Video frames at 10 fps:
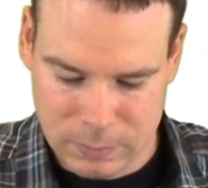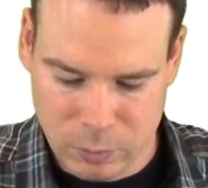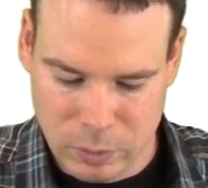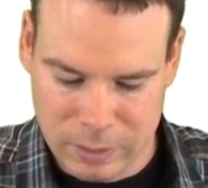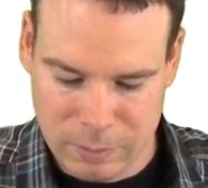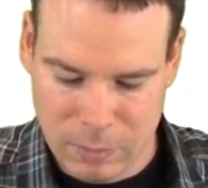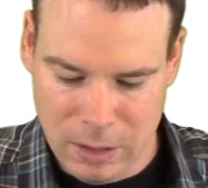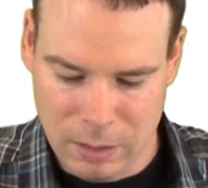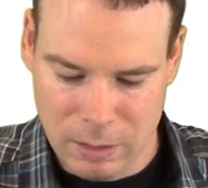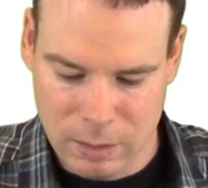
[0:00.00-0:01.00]
What does it
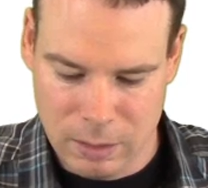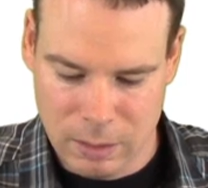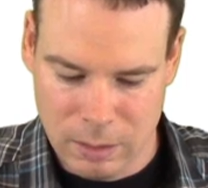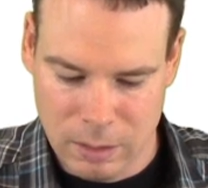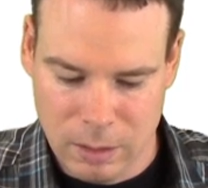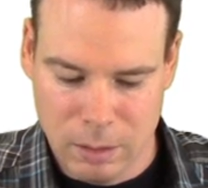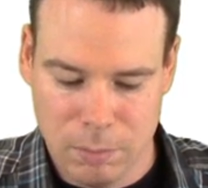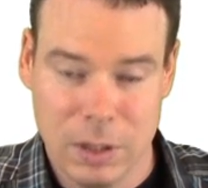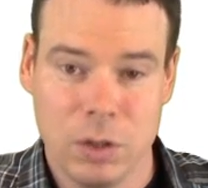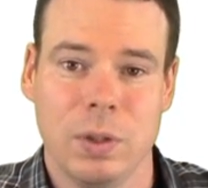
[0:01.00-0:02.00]
mean? It
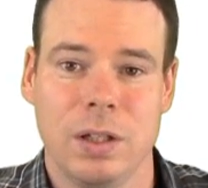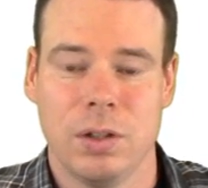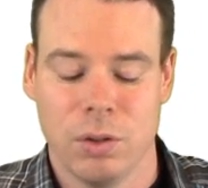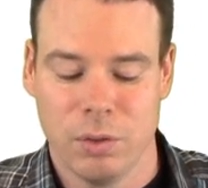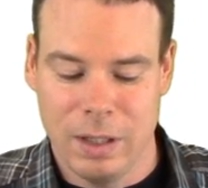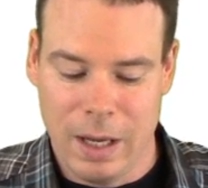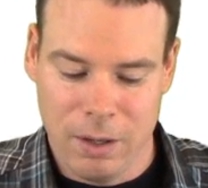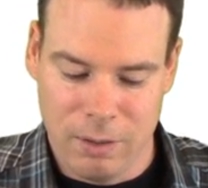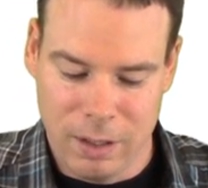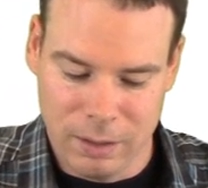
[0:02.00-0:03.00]
means we need to know the
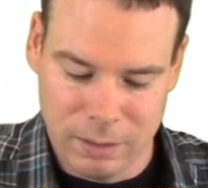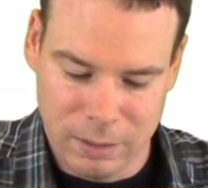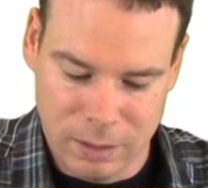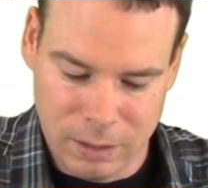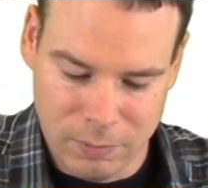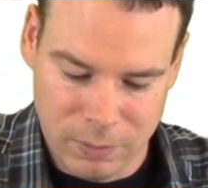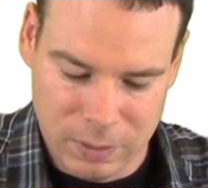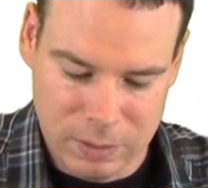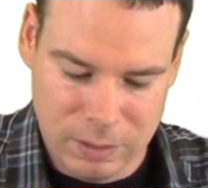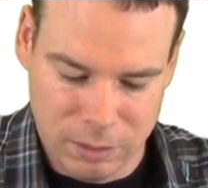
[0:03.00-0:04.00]
area of
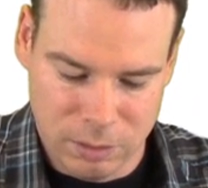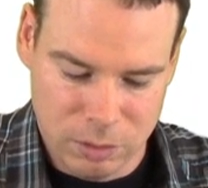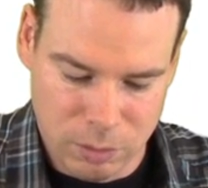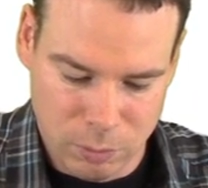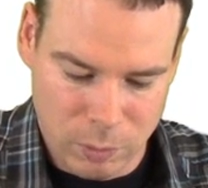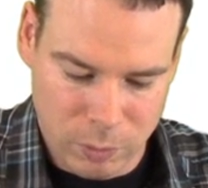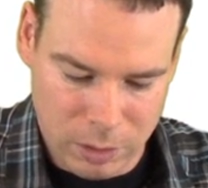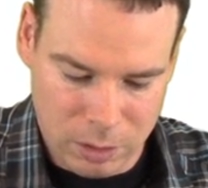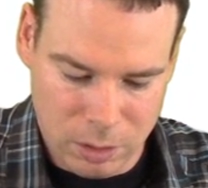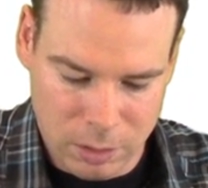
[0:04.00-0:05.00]
the cylinder. So what we're going
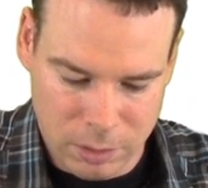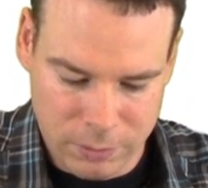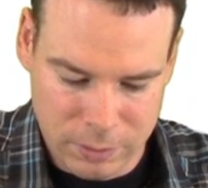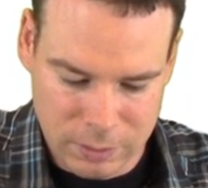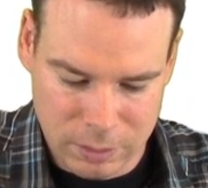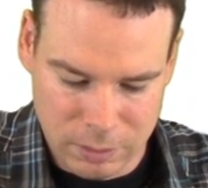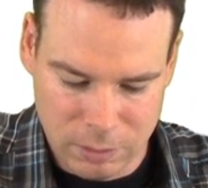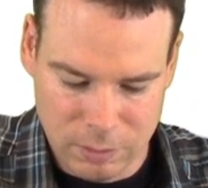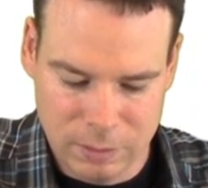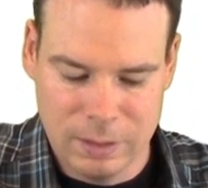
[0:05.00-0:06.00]
to call the
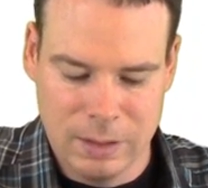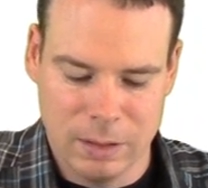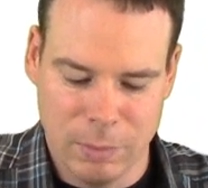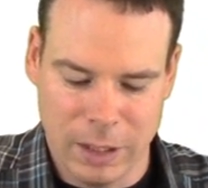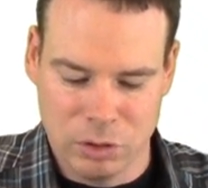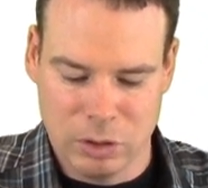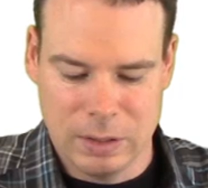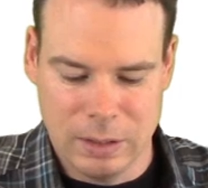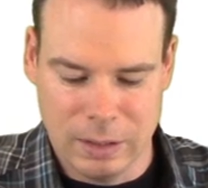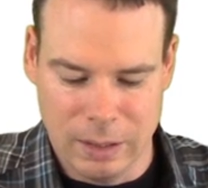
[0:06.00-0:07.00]
cylinder is C sub x, just to
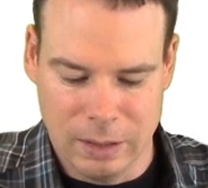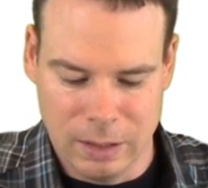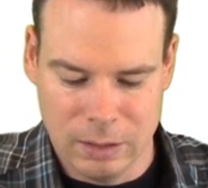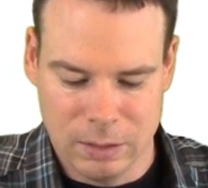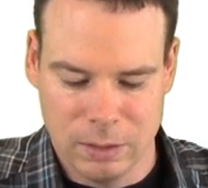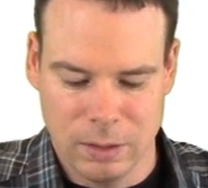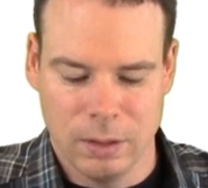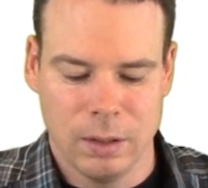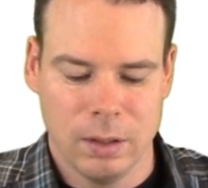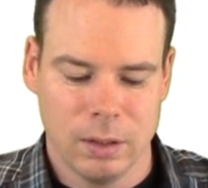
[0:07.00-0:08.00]
indicate that it's
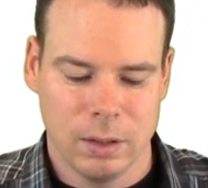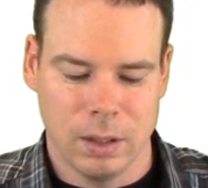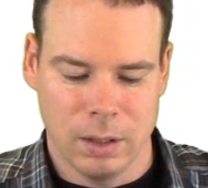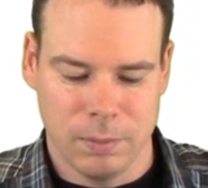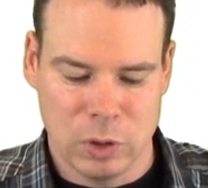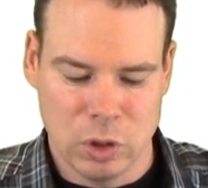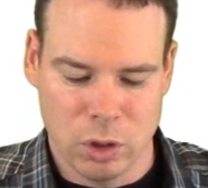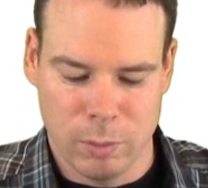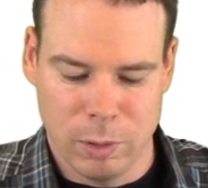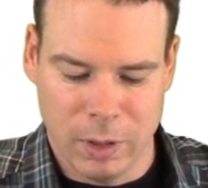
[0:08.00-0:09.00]

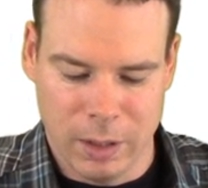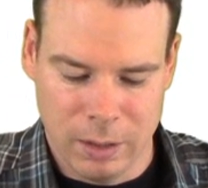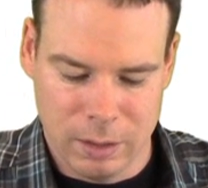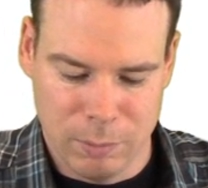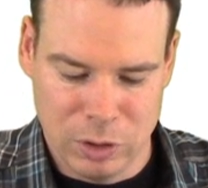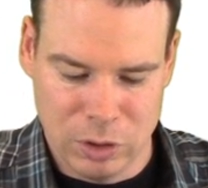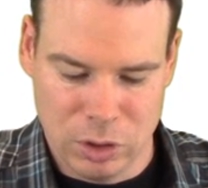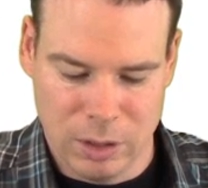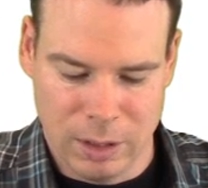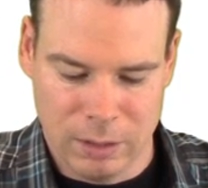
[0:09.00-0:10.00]
determined by the
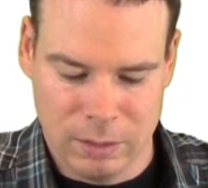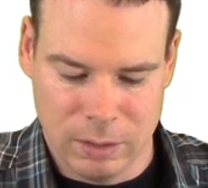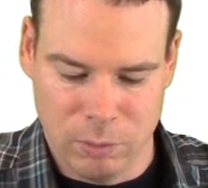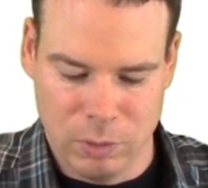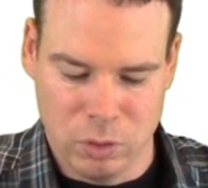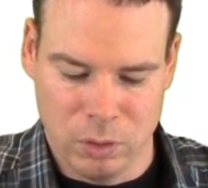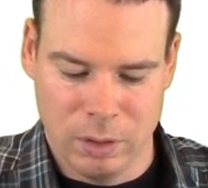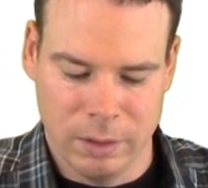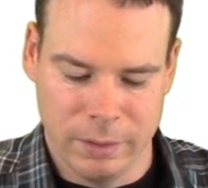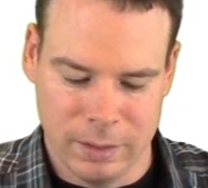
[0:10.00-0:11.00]
position x that we draw
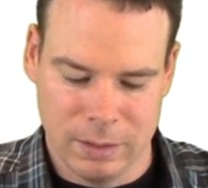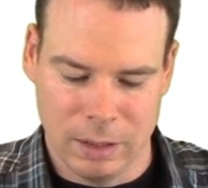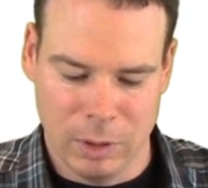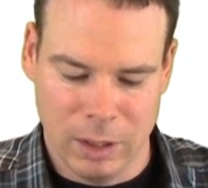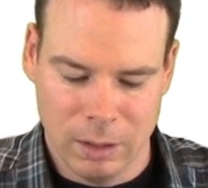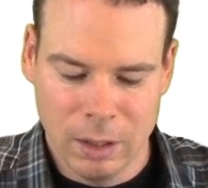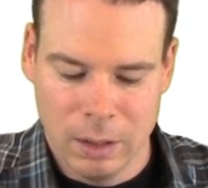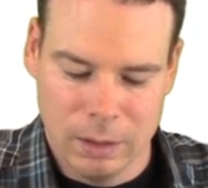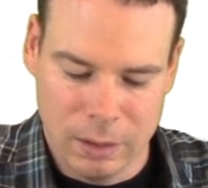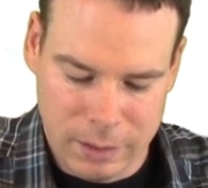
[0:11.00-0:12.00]
the line segment at.
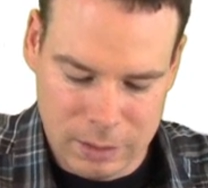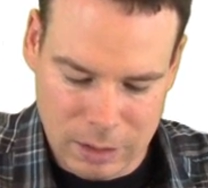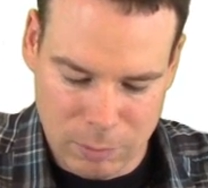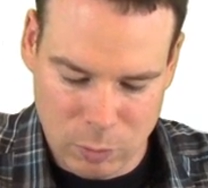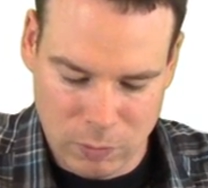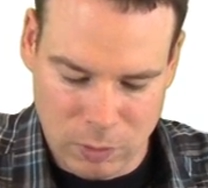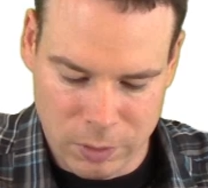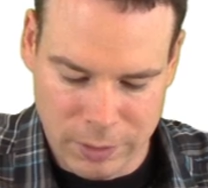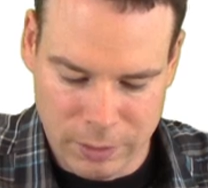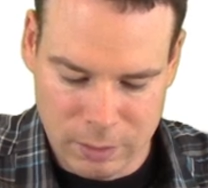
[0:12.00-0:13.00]
The line segment we've
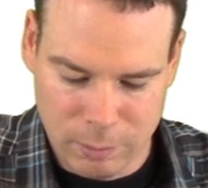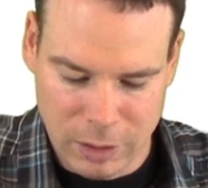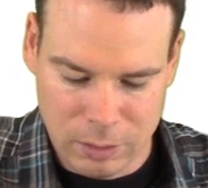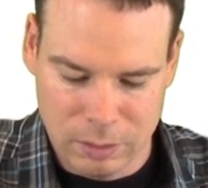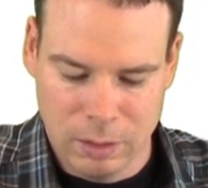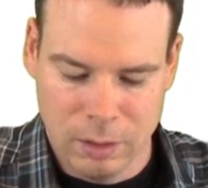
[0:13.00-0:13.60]
called L sub x.